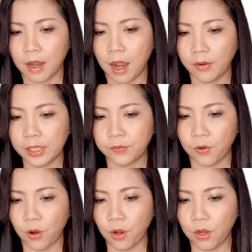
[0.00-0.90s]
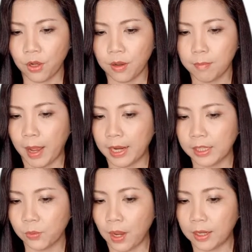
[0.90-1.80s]
R is 4
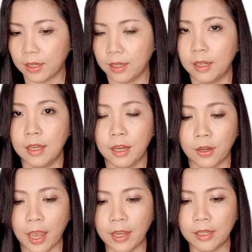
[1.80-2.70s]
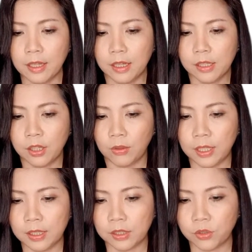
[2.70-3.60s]
minus 1. Okay, so
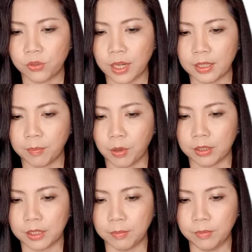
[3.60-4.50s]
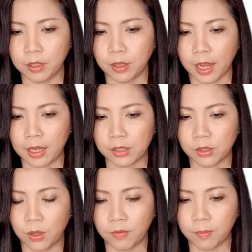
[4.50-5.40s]
this is 3 at the bottom. Okay,
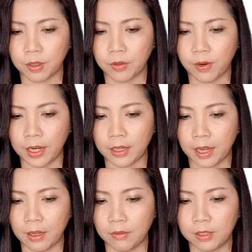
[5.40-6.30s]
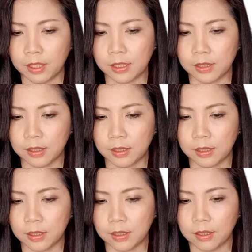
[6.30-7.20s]
so I'm going to write down this
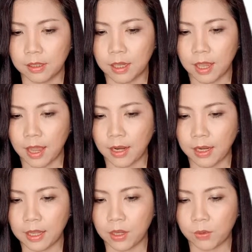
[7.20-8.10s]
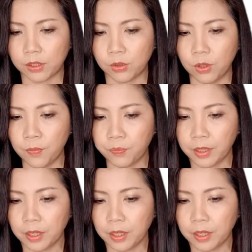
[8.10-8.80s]
and then equals to,